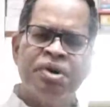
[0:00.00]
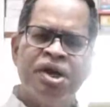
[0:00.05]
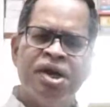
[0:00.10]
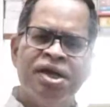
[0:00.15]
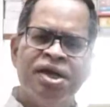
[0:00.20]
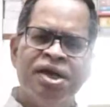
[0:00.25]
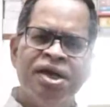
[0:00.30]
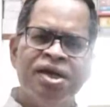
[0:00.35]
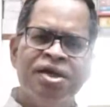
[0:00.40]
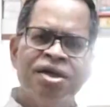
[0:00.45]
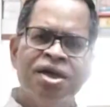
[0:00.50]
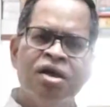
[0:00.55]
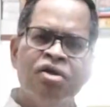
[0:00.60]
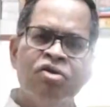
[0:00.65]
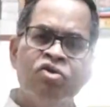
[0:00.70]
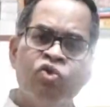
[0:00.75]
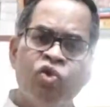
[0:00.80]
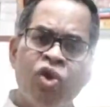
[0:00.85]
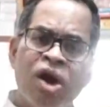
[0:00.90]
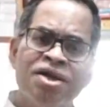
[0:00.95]
predicated
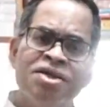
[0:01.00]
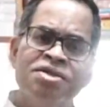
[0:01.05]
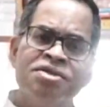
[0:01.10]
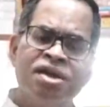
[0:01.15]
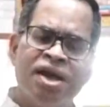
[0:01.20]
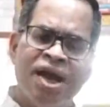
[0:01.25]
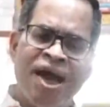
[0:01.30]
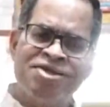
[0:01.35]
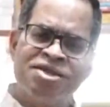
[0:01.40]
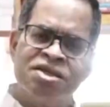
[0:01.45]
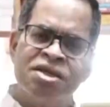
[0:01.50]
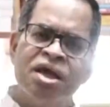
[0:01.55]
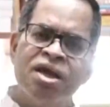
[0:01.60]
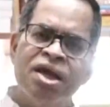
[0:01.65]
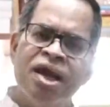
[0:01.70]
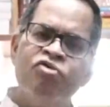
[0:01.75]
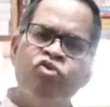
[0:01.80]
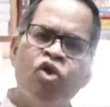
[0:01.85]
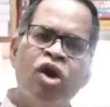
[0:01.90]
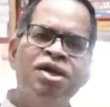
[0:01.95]
on what is
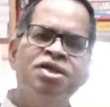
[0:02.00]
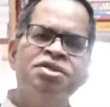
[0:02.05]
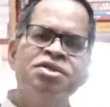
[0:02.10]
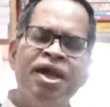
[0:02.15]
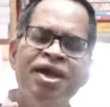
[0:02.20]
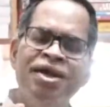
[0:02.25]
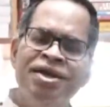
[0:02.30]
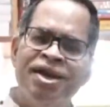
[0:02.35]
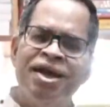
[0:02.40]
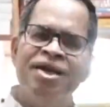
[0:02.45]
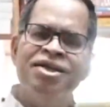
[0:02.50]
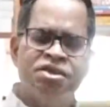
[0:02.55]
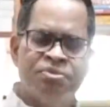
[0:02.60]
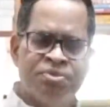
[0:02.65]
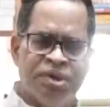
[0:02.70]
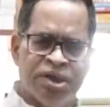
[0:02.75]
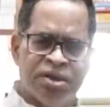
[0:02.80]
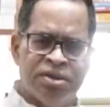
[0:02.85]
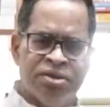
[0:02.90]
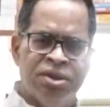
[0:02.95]
rational and what is
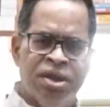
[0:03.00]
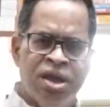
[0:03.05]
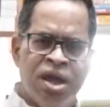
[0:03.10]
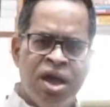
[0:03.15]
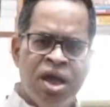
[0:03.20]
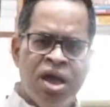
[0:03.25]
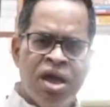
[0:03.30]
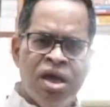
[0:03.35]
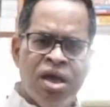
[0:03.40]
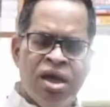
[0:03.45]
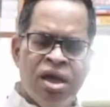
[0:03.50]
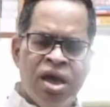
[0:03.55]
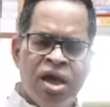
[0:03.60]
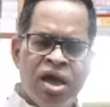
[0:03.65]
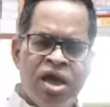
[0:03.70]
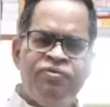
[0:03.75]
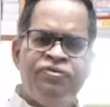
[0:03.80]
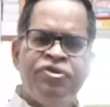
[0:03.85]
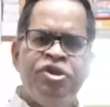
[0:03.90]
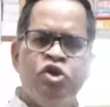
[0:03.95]
intelligible.
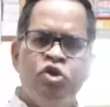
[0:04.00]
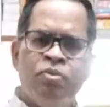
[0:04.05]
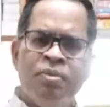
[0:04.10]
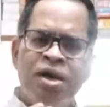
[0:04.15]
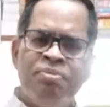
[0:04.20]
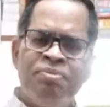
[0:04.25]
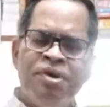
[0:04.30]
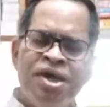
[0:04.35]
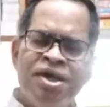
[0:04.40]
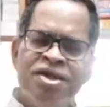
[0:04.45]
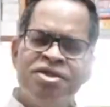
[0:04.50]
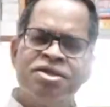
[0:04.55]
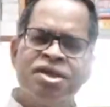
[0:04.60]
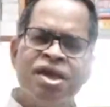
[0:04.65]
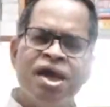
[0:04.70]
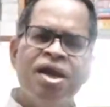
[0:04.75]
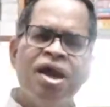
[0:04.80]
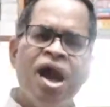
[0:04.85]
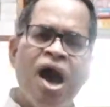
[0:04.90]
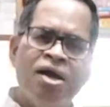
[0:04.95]
If human beings
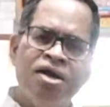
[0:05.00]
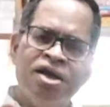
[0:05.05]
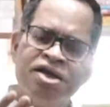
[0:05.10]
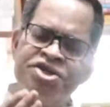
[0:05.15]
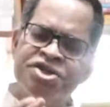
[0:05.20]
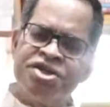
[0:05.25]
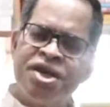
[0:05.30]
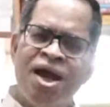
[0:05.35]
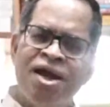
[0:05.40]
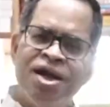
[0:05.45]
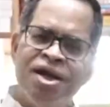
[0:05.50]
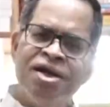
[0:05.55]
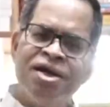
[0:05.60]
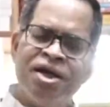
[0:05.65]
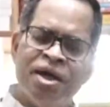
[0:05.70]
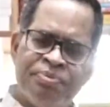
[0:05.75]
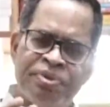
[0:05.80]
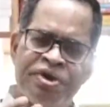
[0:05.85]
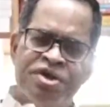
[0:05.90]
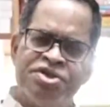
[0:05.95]
can understand
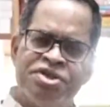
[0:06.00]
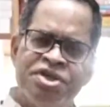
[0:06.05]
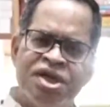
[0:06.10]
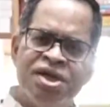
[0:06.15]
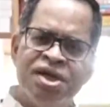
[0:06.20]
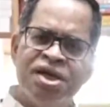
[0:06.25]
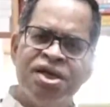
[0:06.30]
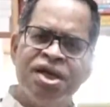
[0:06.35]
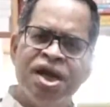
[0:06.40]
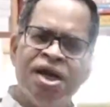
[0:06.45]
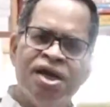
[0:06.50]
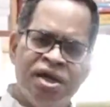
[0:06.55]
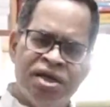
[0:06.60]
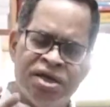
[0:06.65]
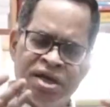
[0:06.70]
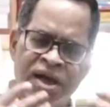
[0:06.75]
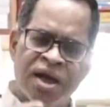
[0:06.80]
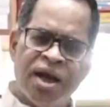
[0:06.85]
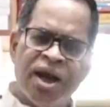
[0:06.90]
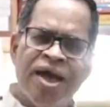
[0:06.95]
it, appreciate it, and
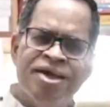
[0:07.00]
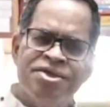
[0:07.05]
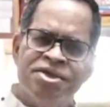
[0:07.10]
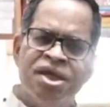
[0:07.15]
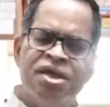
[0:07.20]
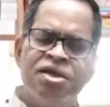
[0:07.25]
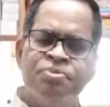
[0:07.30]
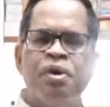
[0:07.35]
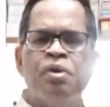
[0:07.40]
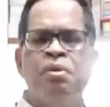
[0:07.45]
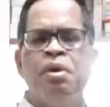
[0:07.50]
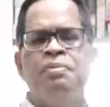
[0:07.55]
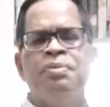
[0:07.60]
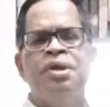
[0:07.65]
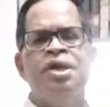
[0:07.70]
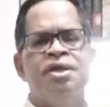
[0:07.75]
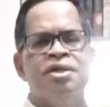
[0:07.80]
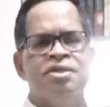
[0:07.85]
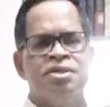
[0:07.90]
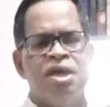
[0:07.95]
internalize it,
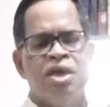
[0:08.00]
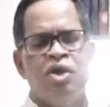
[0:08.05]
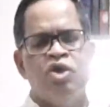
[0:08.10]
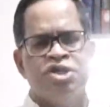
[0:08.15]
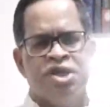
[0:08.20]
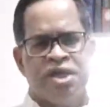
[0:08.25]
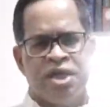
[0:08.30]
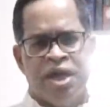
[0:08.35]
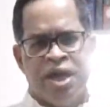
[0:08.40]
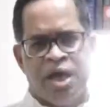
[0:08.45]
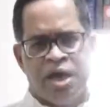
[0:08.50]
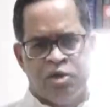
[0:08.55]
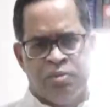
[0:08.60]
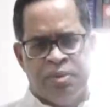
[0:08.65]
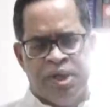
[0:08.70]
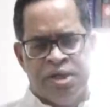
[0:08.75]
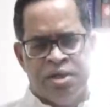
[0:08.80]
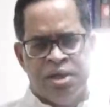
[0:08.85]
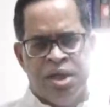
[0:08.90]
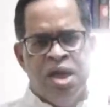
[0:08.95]
probably it is a logical
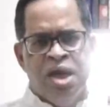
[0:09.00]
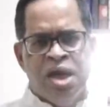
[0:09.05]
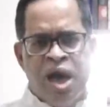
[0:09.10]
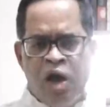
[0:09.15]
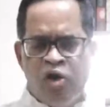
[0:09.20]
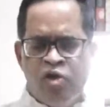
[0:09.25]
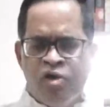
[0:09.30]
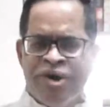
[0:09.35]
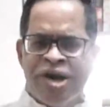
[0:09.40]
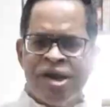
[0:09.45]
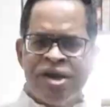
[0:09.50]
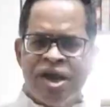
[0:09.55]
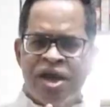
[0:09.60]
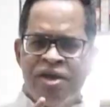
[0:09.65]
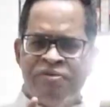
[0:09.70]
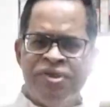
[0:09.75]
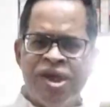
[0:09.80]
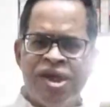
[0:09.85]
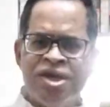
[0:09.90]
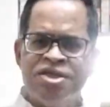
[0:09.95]
argument. However,
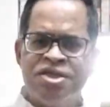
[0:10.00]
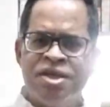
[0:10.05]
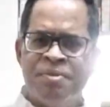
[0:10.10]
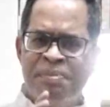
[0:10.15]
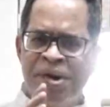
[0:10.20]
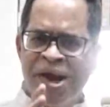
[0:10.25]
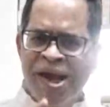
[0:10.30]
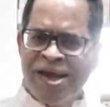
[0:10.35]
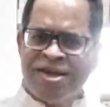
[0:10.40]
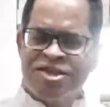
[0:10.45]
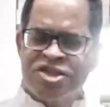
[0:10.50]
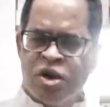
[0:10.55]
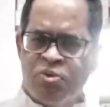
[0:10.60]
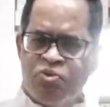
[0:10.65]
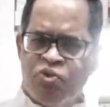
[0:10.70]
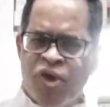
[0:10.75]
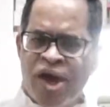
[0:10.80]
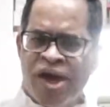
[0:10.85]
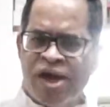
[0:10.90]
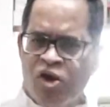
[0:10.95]
if there is a break
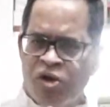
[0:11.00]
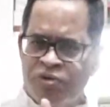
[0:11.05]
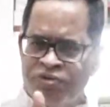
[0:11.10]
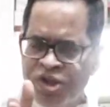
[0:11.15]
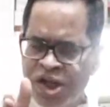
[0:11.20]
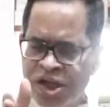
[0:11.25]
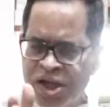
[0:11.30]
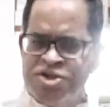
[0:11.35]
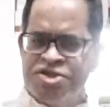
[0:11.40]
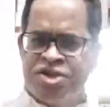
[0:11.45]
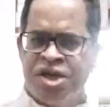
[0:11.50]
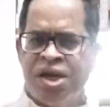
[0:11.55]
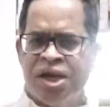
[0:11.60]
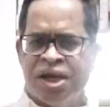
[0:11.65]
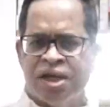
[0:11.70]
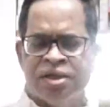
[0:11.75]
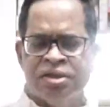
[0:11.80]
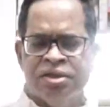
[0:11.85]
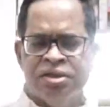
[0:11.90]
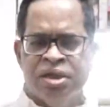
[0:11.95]
somewhere of the
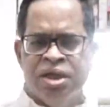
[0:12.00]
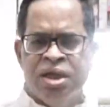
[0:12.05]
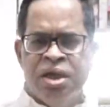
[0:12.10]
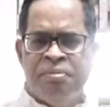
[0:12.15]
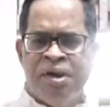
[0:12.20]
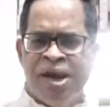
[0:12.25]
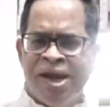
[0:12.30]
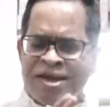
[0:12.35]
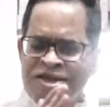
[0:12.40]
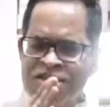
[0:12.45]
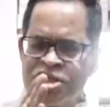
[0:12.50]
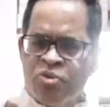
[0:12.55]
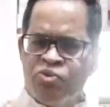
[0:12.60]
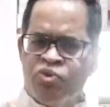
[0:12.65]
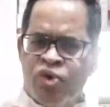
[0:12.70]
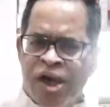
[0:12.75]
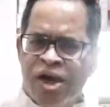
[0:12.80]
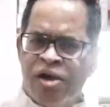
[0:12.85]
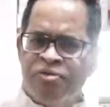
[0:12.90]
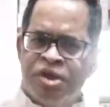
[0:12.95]
reasoning, break
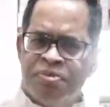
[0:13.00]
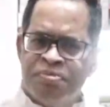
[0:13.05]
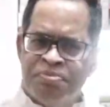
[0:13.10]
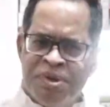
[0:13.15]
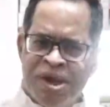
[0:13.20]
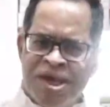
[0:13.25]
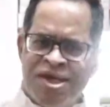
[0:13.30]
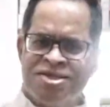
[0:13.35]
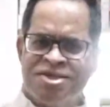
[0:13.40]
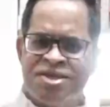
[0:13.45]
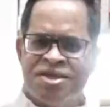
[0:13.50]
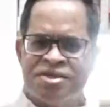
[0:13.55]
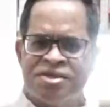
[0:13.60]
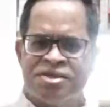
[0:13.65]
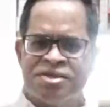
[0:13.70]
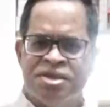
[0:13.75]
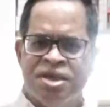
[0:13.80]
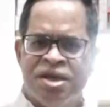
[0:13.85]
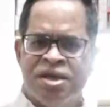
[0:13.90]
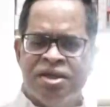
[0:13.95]
somewhere of the
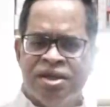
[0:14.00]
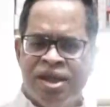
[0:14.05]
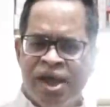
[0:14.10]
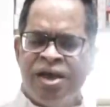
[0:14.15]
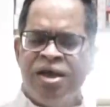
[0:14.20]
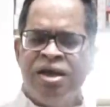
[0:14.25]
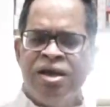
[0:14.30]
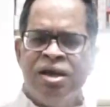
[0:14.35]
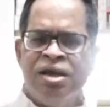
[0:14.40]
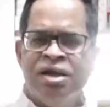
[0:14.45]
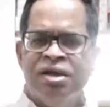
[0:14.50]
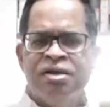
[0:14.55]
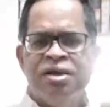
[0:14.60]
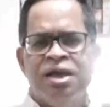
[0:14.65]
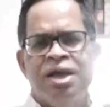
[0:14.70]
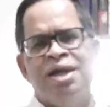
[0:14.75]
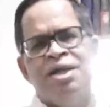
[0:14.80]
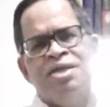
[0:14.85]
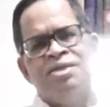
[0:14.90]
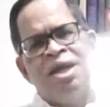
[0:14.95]
basis, then
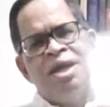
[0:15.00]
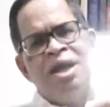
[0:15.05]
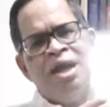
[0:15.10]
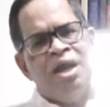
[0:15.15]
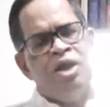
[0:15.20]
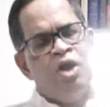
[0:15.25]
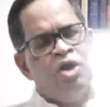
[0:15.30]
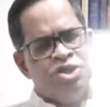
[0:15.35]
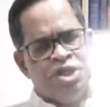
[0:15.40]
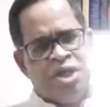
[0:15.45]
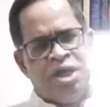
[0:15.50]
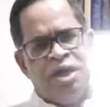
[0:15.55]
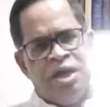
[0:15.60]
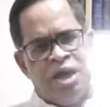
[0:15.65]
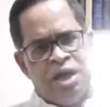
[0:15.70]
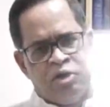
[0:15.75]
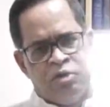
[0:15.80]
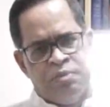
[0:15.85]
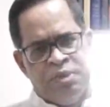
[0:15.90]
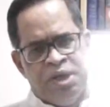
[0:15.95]
it is an illogical
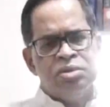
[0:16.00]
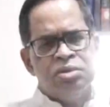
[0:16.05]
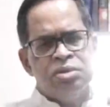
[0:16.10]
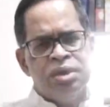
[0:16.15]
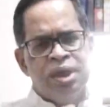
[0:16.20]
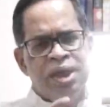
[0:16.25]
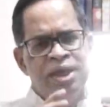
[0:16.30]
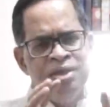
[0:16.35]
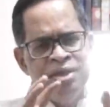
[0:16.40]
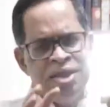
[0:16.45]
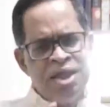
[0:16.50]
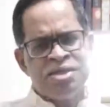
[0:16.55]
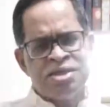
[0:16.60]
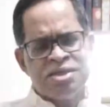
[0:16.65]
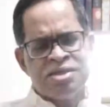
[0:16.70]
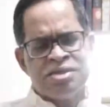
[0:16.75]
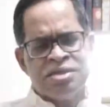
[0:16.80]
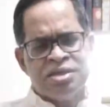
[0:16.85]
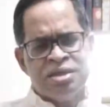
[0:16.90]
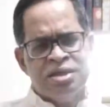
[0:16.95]
argument. In
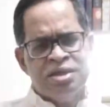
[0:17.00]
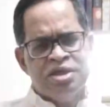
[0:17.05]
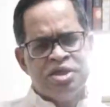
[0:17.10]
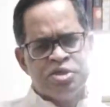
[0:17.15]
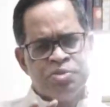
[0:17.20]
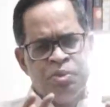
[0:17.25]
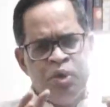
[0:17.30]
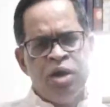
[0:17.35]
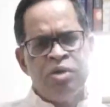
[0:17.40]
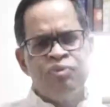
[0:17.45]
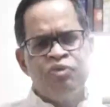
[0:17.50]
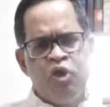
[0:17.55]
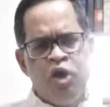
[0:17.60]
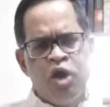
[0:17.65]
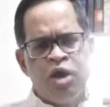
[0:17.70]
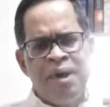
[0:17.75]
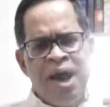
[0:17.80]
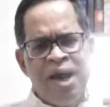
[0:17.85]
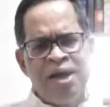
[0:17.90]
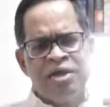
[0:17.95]
this small
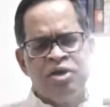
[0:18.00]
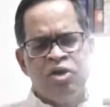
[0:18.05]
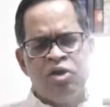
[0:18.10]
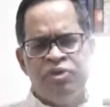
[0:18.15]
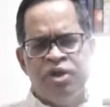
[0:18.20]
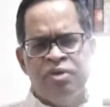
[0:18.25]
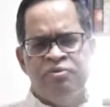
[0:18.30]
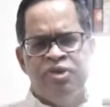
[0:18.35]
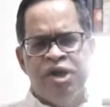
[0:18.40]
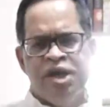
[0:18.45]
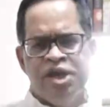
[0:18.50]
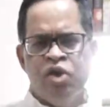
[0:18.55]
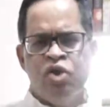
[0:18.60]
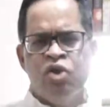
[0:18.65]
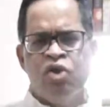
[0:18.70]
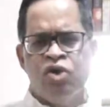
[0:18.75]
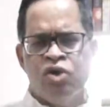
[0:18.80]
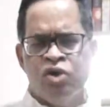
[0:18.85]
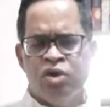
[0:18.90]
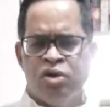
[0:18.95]
format of a
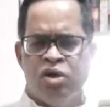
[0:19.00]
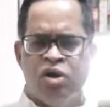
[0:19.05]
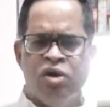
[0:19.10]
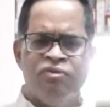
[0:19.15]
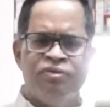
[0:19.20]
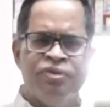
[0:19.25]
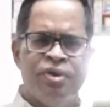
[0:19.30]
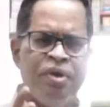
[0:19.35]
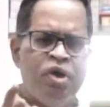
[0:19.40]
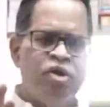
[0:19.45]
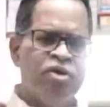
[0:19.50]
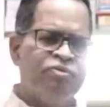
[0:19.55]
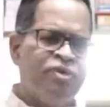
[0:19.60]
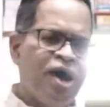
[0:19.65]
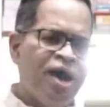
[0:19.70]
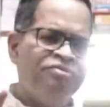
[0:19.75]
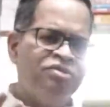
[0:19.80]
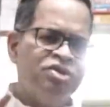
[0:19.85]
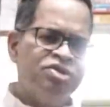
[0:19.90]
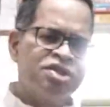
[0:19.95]
video of about
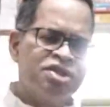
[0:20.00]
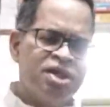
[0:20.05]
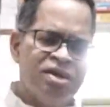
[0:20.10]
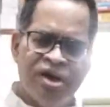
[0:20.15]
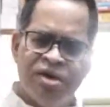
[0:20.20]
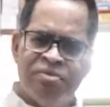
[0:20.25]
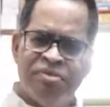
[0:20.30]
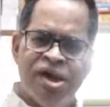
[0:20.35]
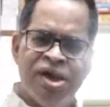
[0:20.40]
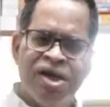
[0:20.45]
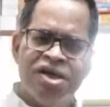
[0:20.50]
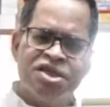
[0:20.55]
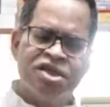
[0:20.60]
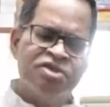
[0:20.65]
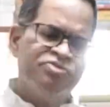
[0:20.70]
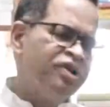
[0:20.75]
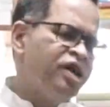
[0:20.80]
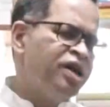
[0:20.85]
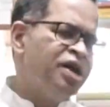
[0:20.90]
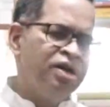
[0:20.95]
5 to 7 minutes,
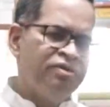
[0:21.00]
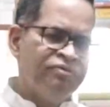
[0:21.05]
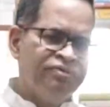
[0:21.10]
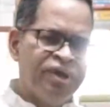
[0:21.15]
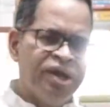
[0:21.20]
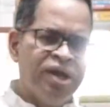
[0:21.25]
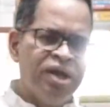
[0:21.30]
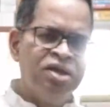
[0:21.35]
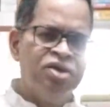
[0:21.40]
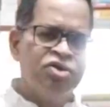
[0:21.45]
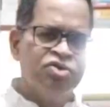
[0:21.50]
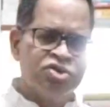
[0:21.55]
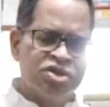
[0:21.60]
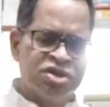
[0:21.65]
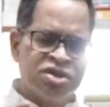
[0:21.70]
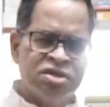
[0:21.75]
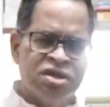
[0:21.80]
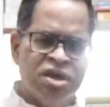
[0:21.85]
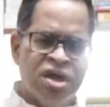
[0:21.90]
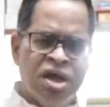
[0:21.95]
it's very difficult to
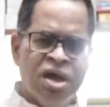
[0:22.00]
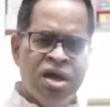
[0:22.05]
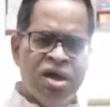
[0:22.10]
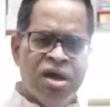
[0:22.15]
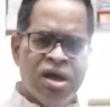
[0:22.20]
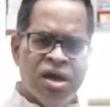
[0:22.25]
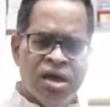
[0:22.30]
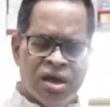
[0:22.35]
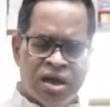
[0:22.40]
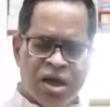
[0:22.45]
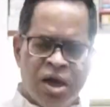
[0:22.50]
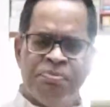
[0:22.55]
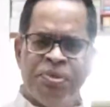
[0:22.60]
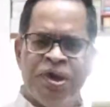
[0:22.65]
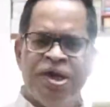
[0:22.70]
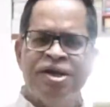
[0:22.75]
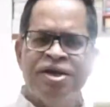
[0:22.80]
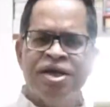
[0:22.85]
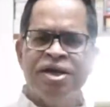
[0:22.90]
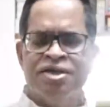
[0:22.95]
uh,
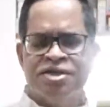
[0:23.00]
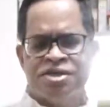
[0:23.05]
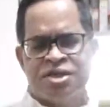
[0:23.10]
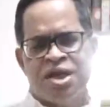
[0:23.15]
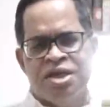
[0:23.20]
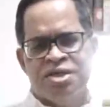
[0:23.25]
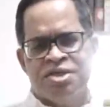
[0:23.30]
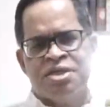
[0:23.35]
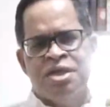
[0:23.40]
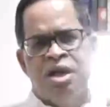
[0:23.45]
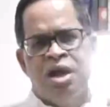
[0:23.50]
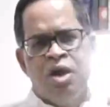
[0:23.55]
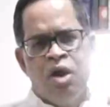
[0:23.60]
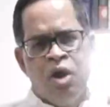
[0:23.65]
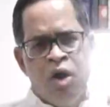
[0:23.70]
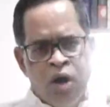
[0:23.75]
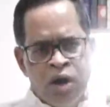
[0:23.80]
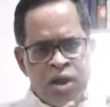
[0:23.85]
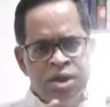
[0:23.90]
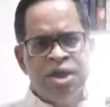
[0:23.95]
completely discuss
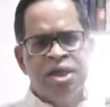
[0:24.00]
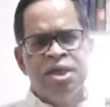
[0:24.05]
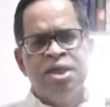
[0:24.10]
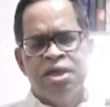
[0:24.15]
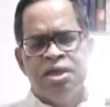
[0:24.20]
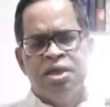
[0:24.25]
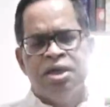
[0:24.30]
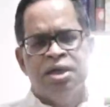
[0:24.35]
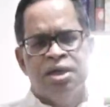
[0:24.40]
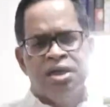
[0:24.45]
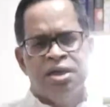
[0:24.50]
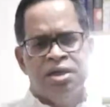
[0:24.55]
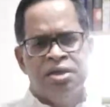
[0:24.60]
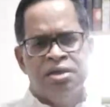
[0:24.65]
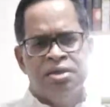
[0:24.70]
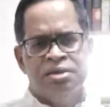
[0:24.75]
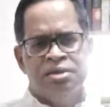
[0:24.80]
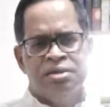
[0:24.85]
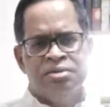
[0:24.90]
all the uh,